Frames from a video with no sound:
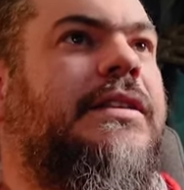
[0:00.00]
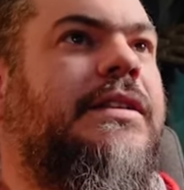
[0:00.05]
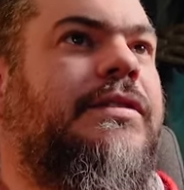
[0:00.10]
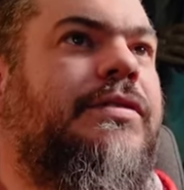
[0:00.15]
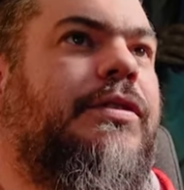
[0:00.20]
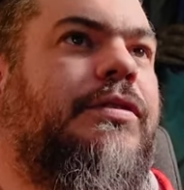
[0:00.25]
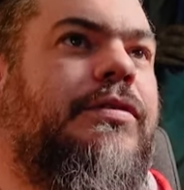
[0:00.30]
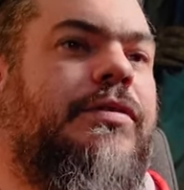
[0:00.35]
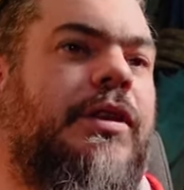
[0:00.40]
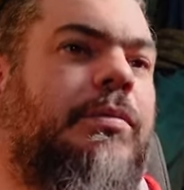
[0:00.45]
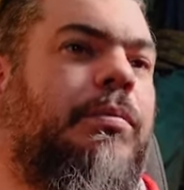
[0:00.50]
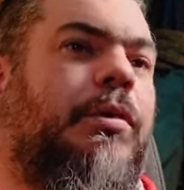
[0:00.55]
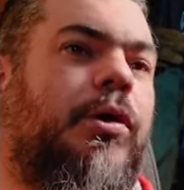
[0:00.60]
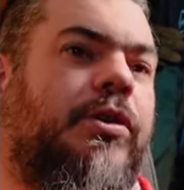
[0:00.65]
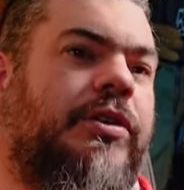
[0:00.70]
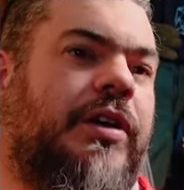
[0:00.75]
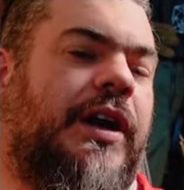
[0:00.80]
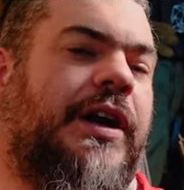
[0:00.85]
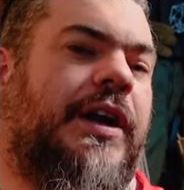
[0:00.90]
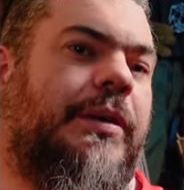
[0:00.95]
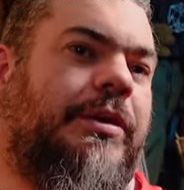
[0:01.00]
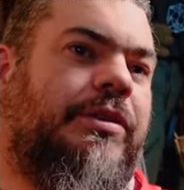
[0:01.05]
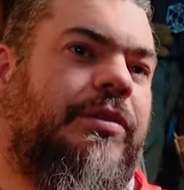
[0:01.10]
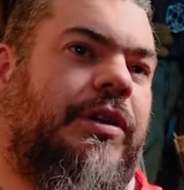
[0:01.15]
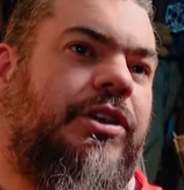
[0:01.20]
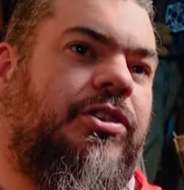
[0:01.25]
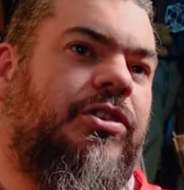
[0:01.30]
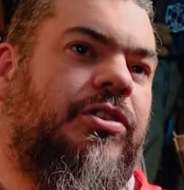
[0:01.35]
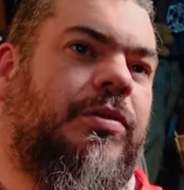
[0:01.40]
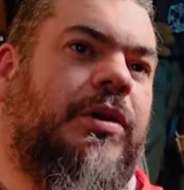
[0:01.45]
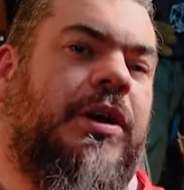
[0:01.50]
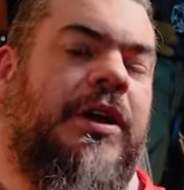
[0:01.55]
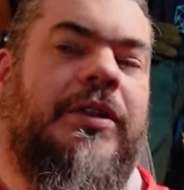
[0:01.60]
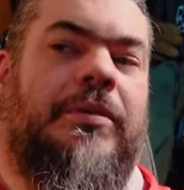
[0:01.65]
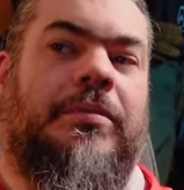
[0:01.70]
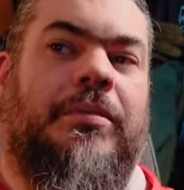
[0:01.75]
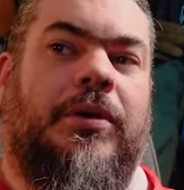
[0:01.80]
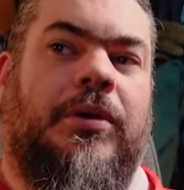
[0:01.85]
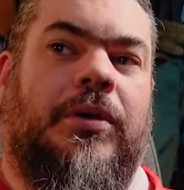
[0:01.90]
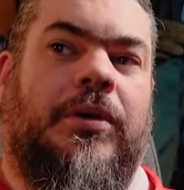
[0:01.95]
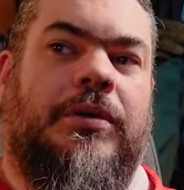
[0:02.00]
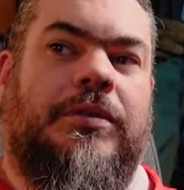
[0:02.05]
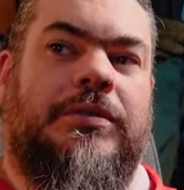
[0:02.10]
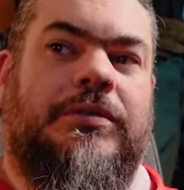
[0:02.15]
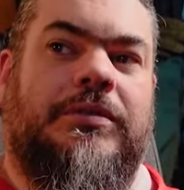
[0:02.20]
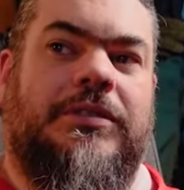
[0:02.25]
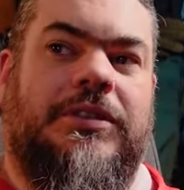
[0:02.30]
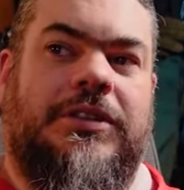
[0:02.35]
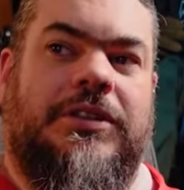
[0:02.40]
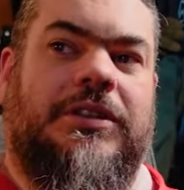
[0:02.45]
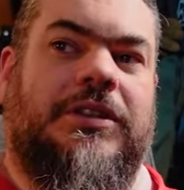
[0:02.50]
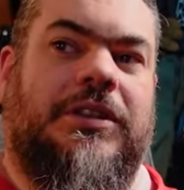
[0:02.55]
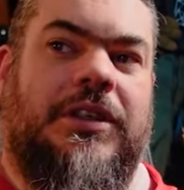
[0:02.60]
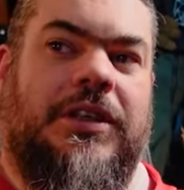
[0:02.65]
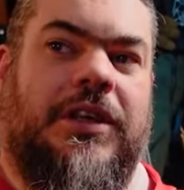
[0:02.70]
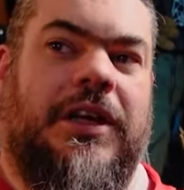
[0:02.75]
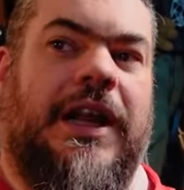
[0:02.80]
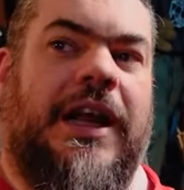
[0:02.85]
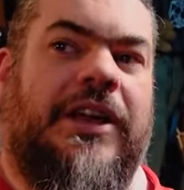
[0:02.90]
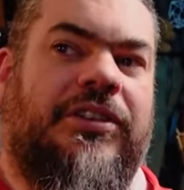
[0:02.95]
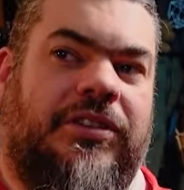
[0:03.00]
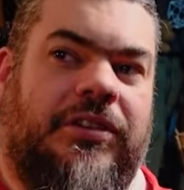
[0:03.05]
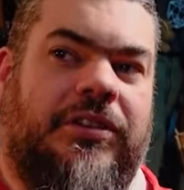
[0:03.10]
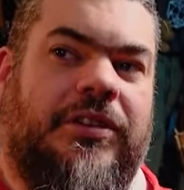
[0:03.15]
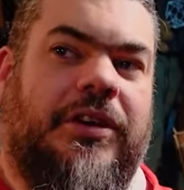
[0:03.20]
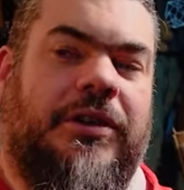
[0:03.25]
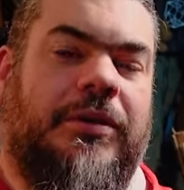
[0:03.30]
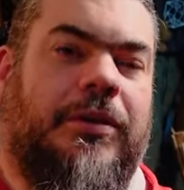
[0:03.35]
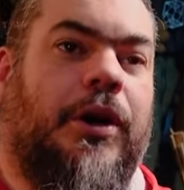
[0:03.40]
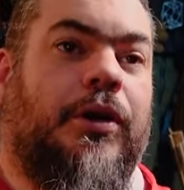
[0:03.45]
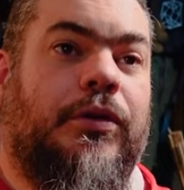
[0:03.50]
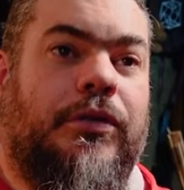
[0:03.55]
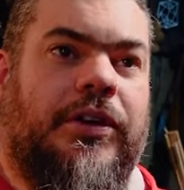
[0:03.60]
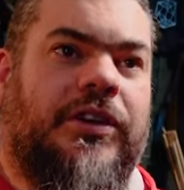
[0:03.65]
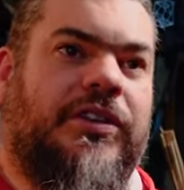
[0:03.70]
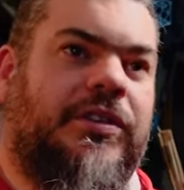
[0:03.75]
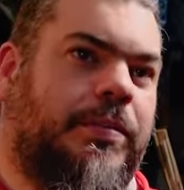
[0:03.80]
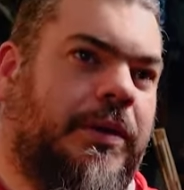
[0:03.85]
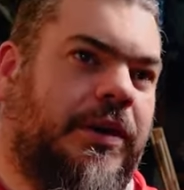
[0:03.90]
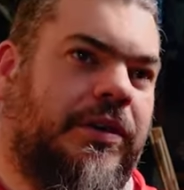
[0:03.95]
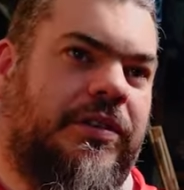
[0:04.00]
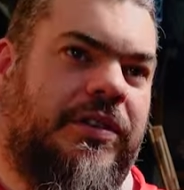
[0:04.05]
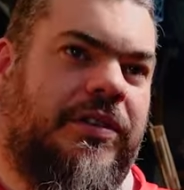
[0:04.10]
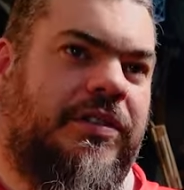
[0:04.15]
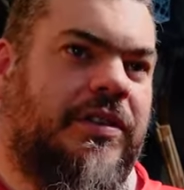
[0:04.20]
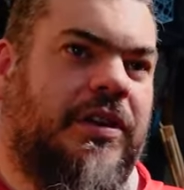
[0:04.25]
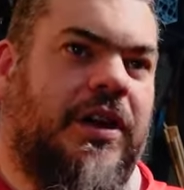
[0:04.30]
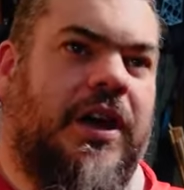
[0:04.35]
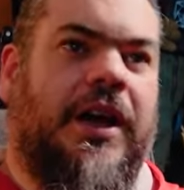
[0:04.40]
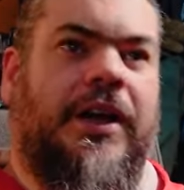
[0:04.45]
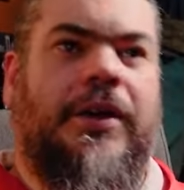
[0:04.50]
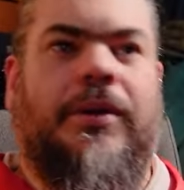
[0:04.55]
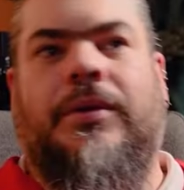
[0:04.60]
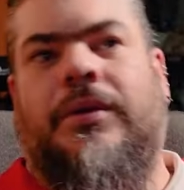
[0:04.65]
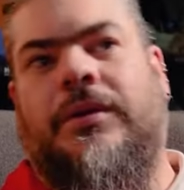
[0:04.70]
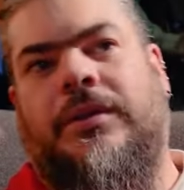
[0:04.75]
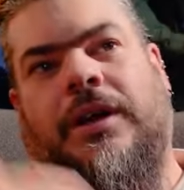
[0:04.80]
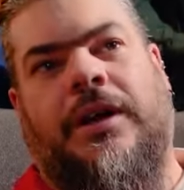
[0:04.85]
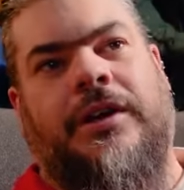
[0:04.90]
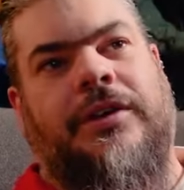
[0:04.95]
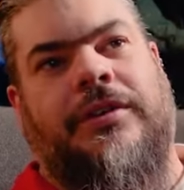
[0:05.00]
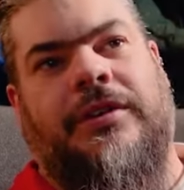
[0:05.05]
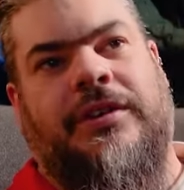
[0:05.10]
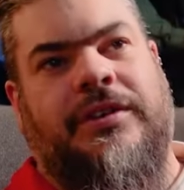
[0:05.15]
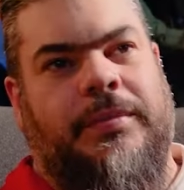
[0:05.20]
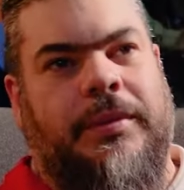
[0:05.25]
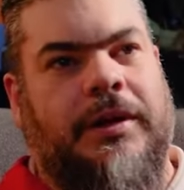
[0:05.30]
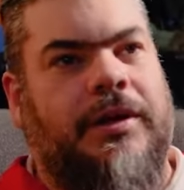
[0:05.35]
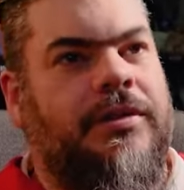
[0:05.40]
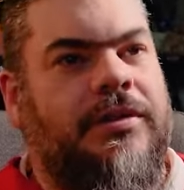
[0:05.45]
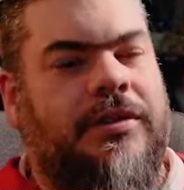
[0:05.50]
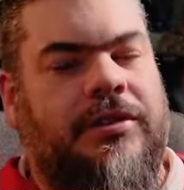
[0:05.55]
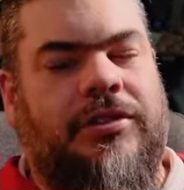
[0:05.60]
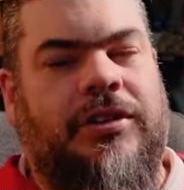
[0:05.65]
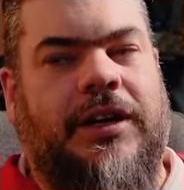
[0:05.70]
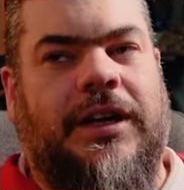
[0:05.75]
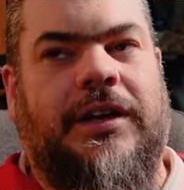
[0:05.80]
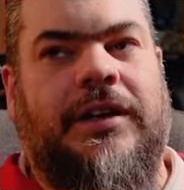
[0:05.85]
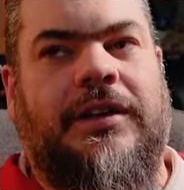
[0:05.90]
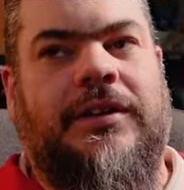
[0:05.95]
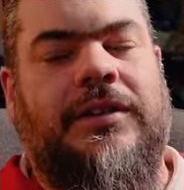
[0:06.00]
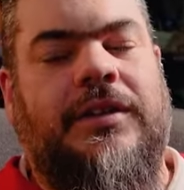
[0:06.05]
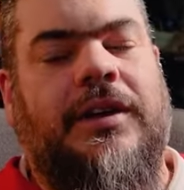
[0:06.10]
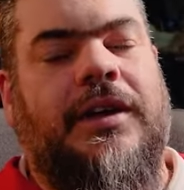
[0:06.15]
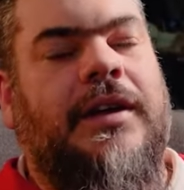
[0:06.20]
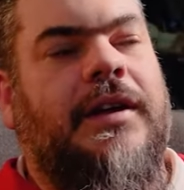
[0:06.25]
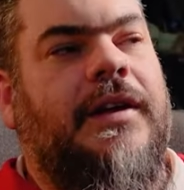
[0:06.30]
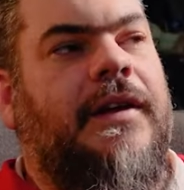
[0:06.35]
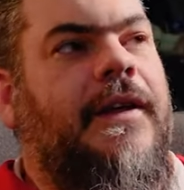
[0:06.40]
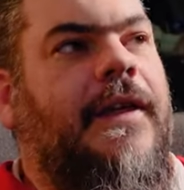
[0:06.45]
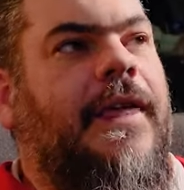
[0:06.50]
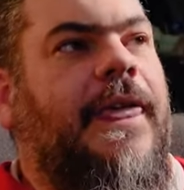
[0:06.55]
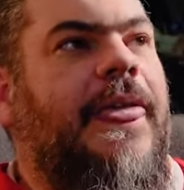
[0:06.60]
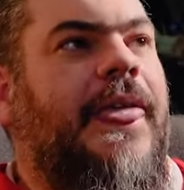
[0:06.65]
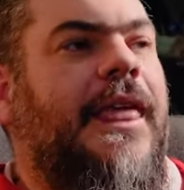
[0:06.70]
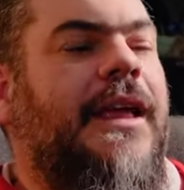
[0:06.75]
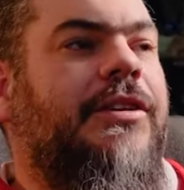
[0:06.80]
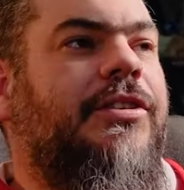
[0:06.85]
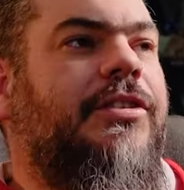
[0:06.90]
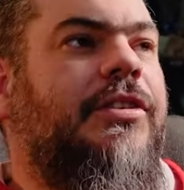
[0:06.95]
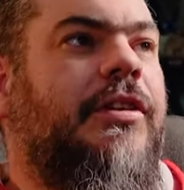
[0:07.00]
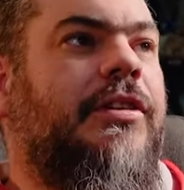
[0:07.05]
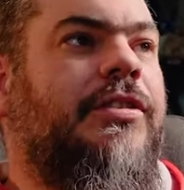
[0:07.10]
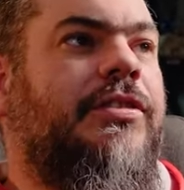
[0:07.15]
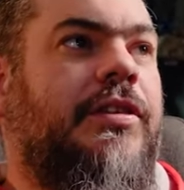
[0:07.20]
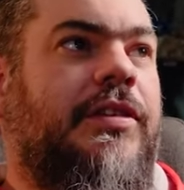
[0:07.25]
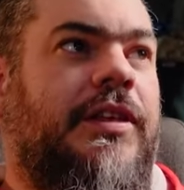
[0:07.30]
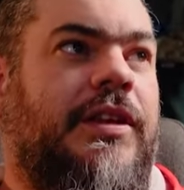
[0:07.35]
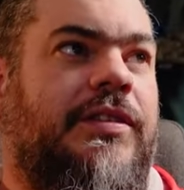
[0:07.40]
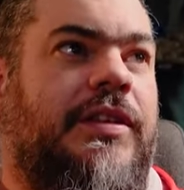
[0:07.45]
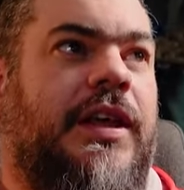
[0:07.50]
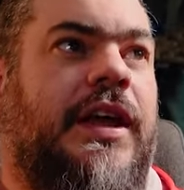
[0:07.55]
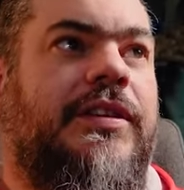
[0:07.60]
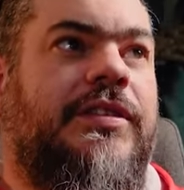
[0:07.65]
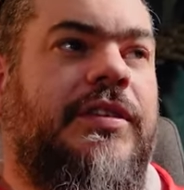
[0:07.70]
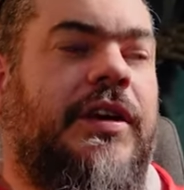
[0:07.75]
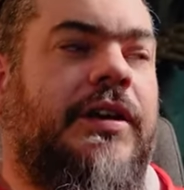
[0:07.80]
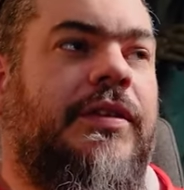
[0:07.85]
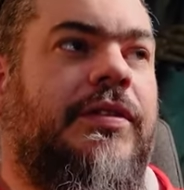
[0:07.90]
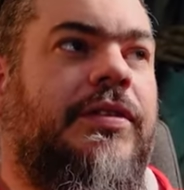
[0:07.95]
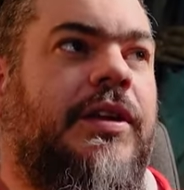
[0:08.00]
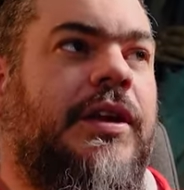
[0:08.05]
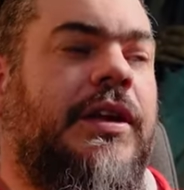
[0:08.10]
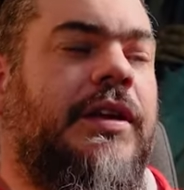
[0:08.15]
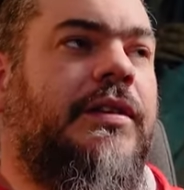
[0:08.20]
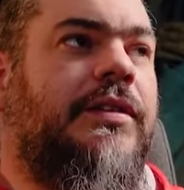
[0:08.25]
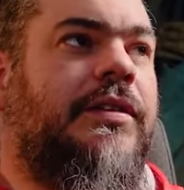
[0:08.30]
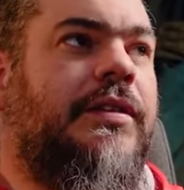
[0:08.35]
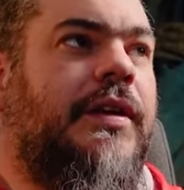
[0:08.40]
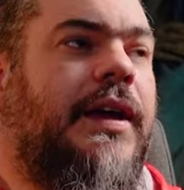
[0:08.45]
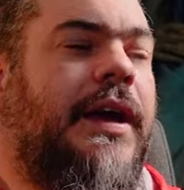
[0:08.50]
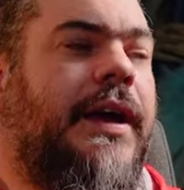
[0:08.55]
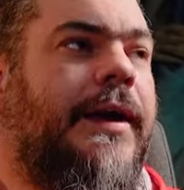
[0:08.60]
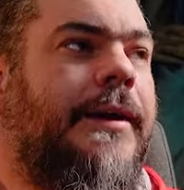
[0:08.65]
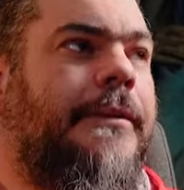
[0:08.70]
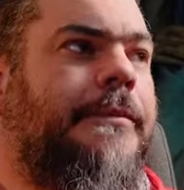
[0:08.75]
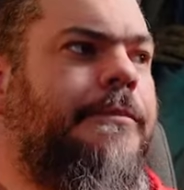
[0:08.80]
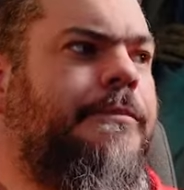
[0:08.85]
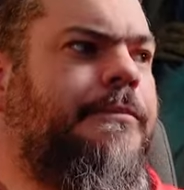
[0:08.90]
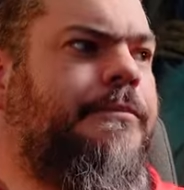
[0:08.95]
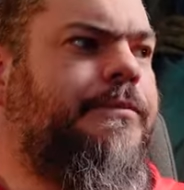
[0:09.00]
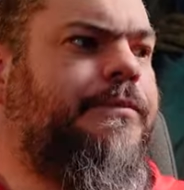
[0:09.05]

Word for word: if you, the more dynamic range you are, the more, the less you're going to overexpose the sky or underexpose the shadows. Hmm. So there's that side of things. Um,